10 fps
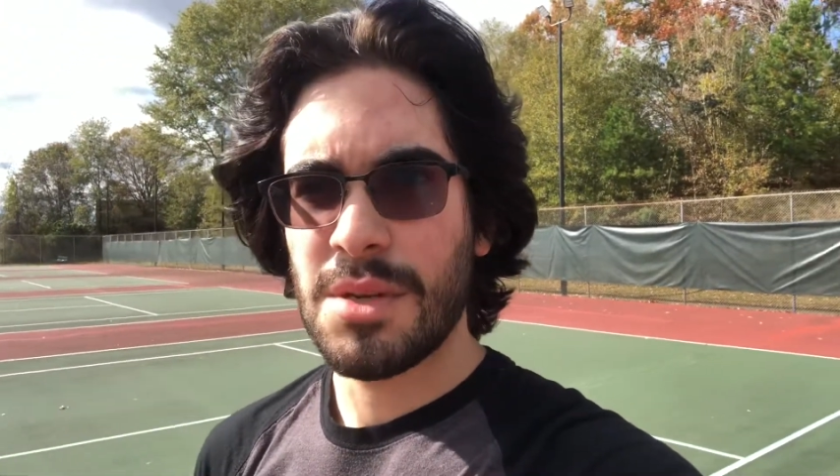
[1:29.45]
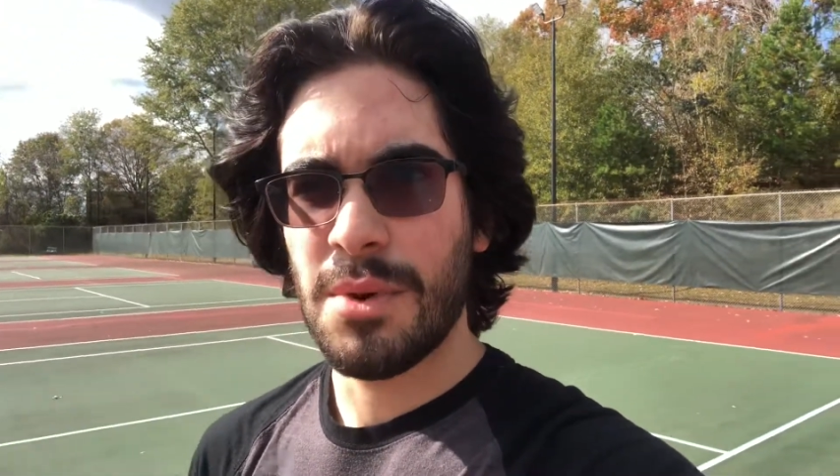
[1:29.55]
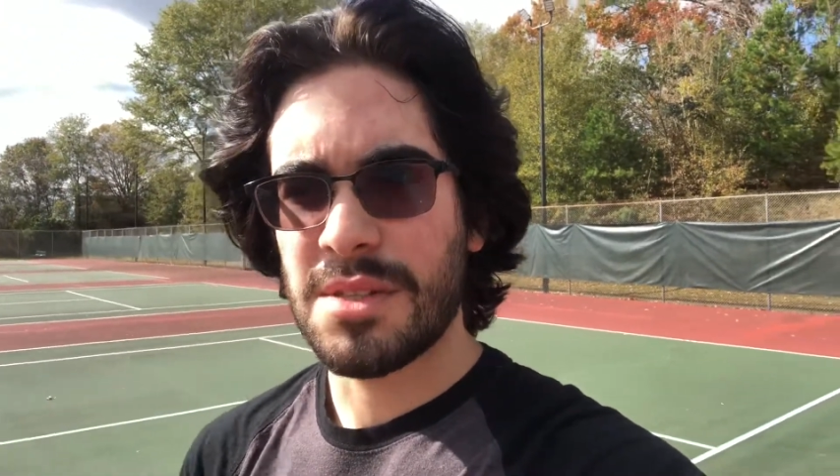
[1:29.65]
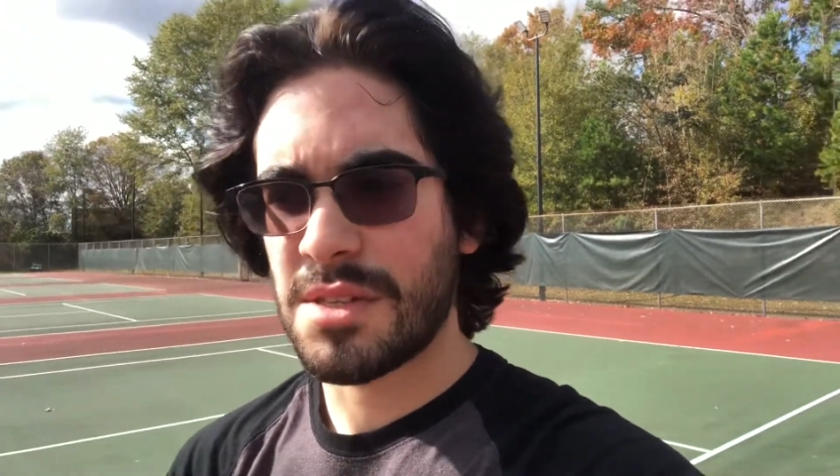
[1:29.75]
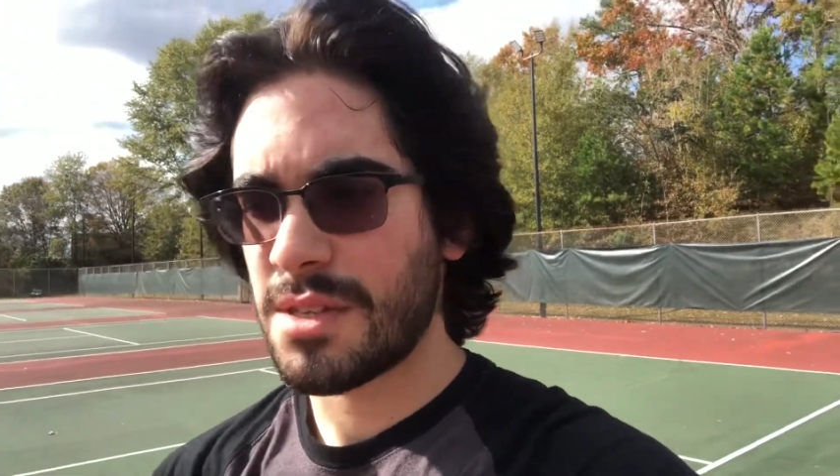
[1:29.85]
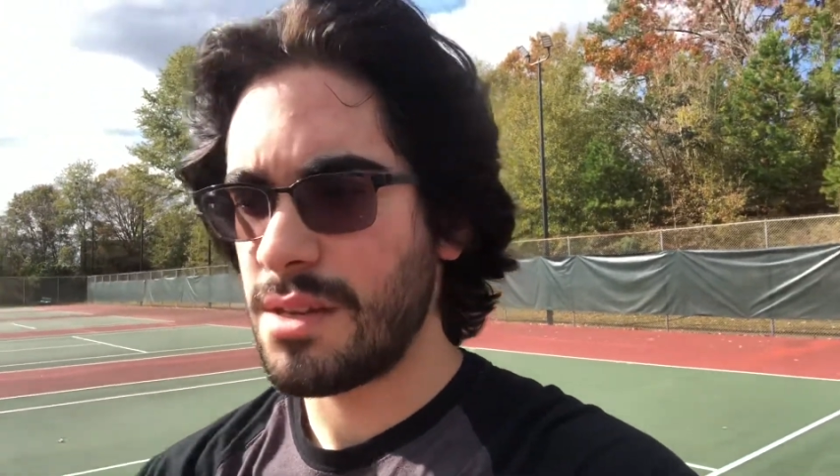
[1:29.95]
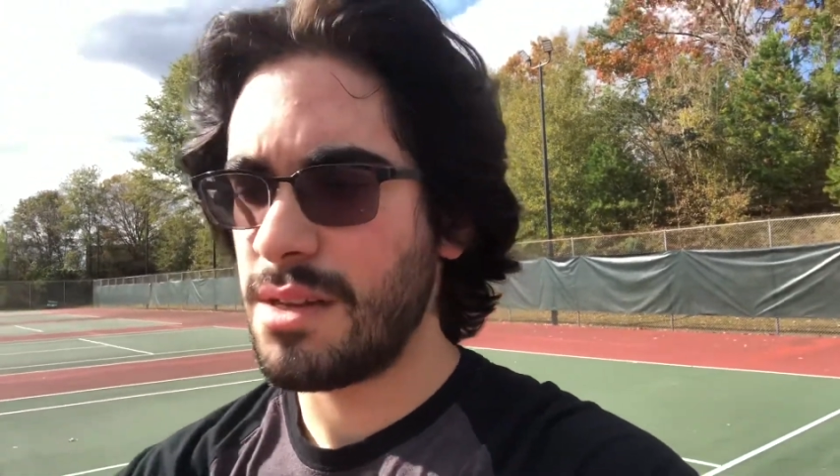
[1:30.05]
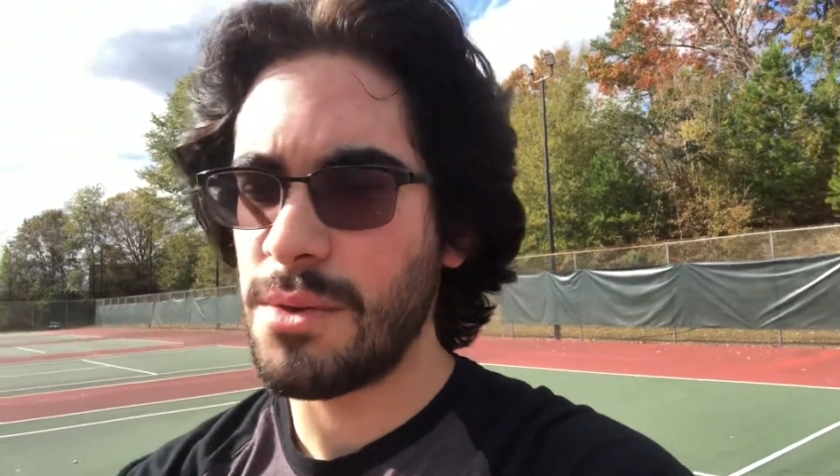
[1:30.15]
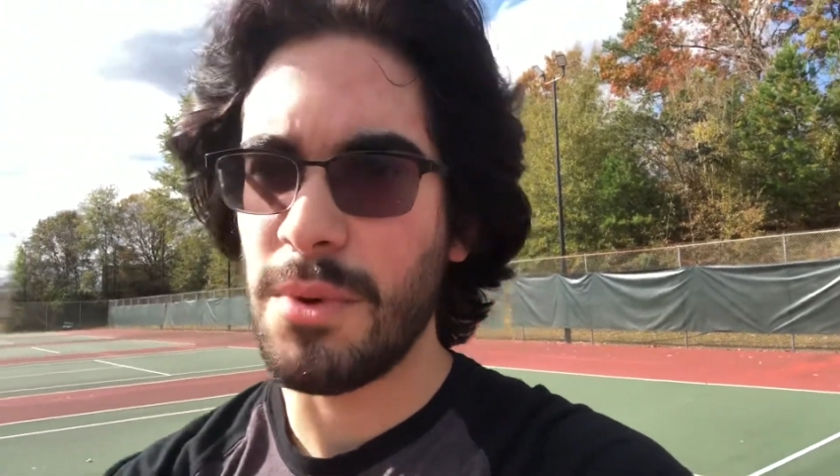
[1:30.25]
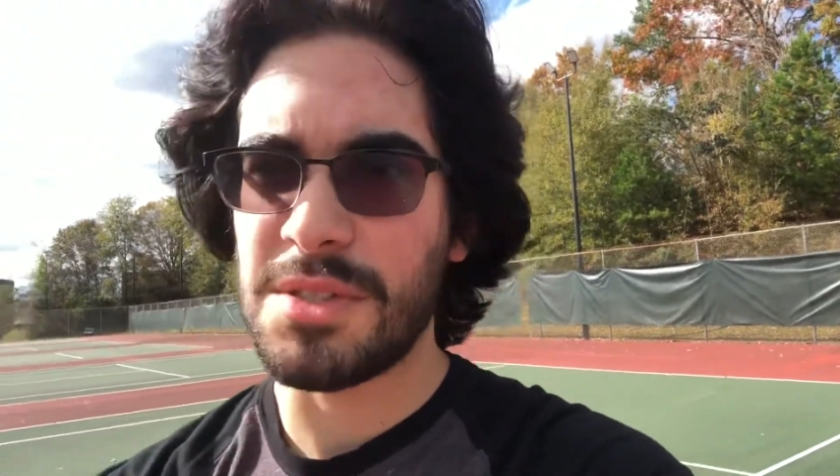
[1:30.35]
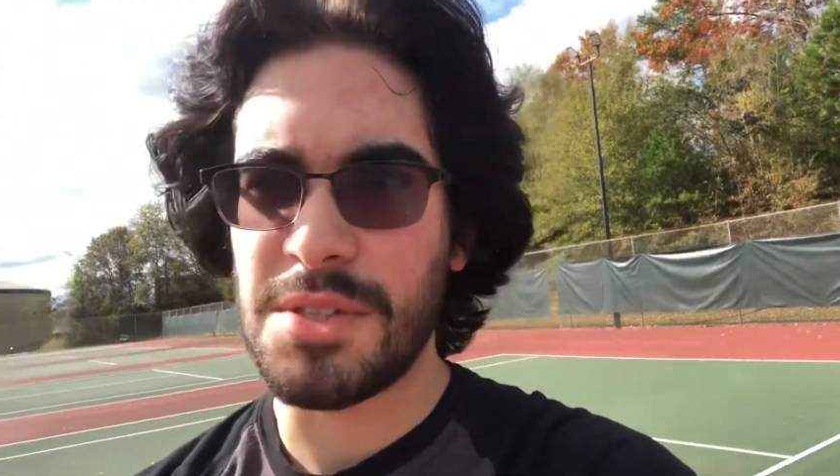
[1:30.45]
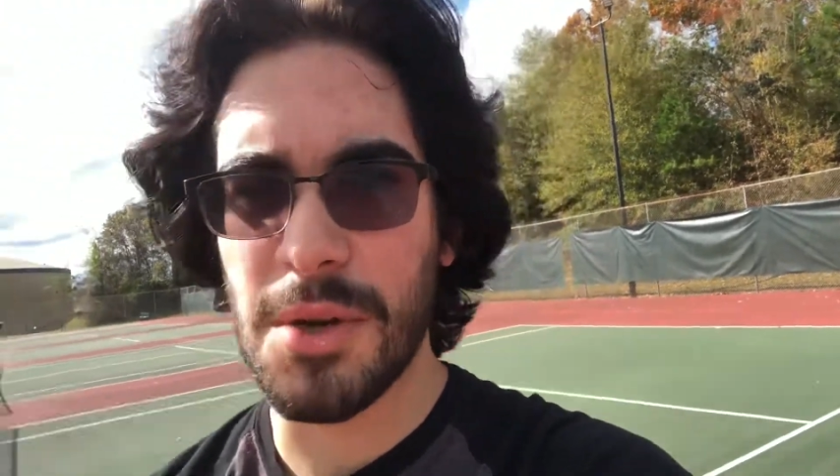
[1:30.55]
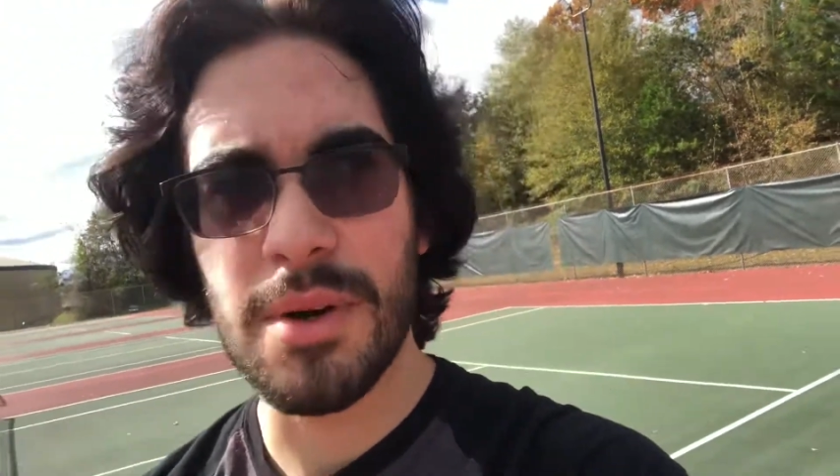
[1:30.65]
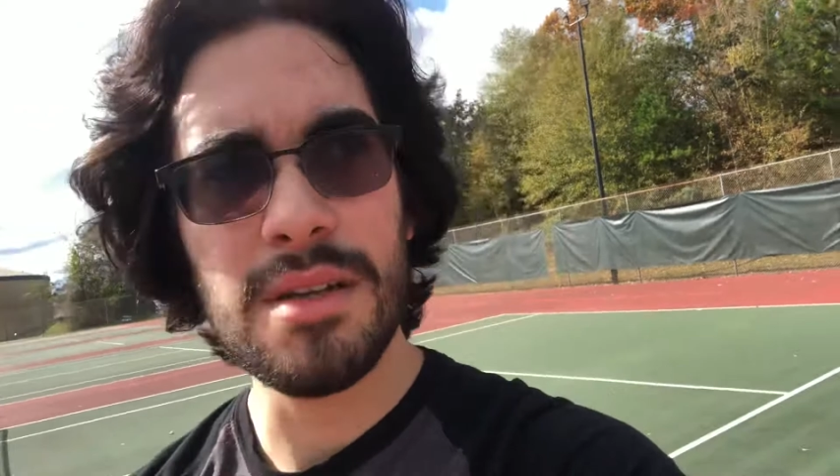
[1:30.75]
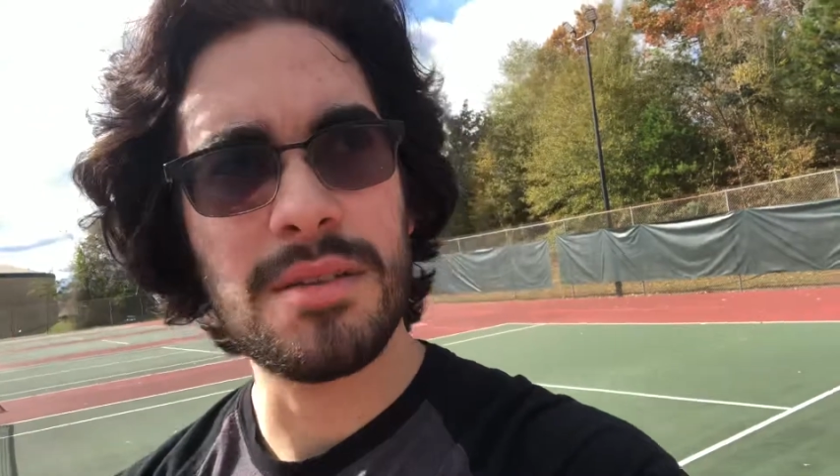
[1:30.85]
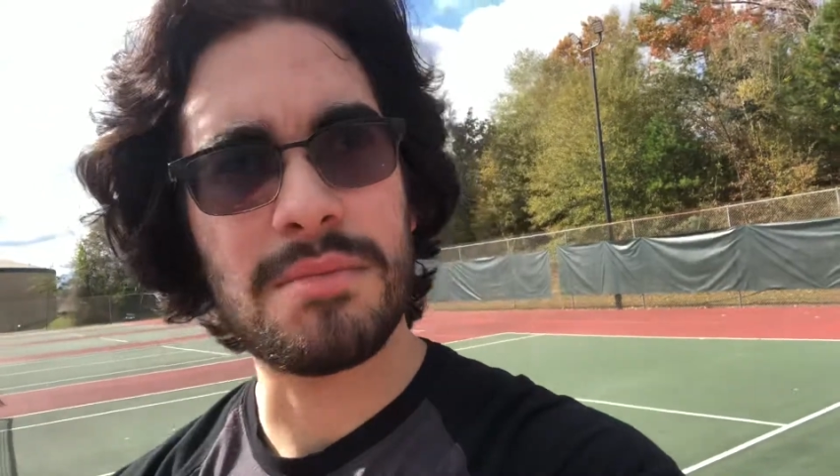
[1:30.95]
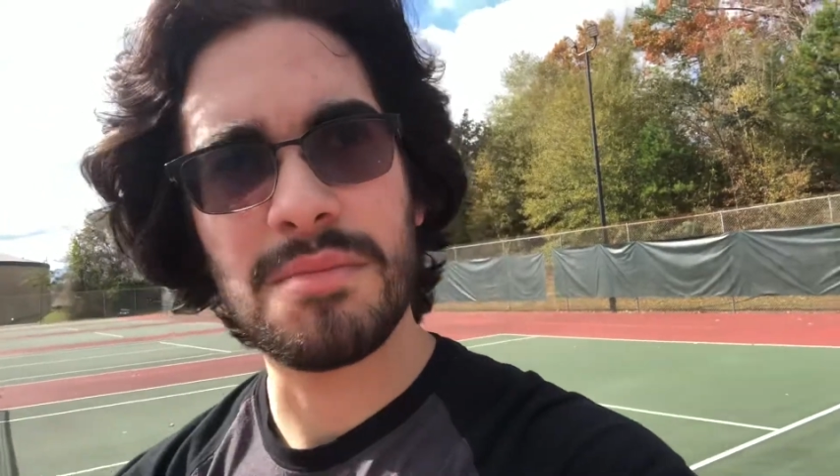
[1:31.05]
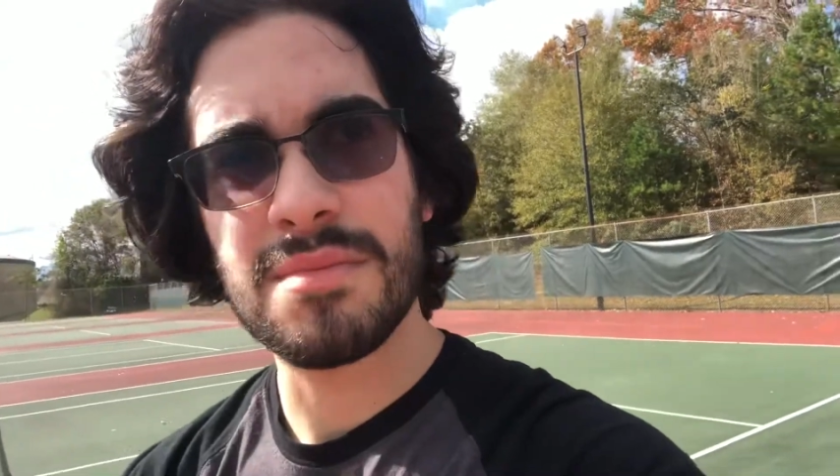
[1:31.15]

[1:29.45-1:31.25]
what's what's doing and